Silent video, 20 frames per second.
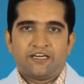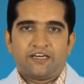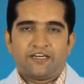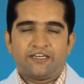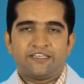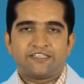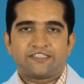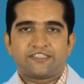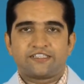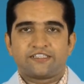
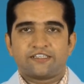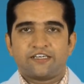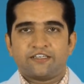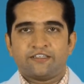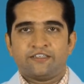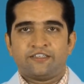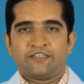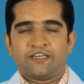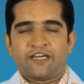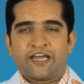is
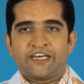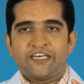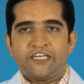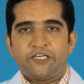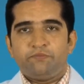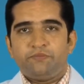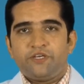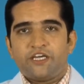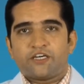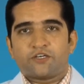the
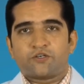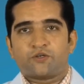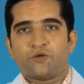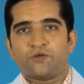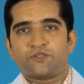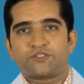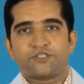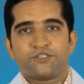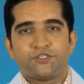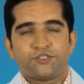anemia
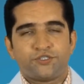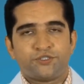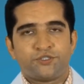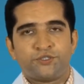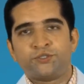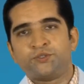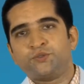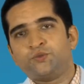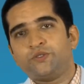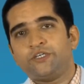caused
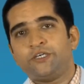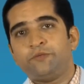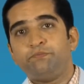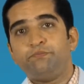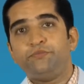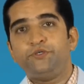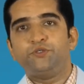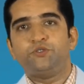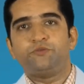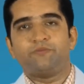through
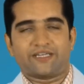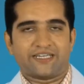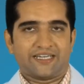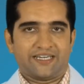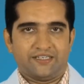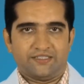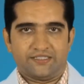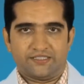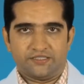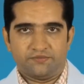immune
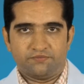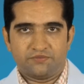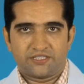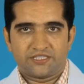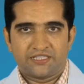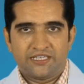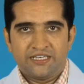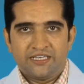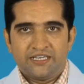mechanisms.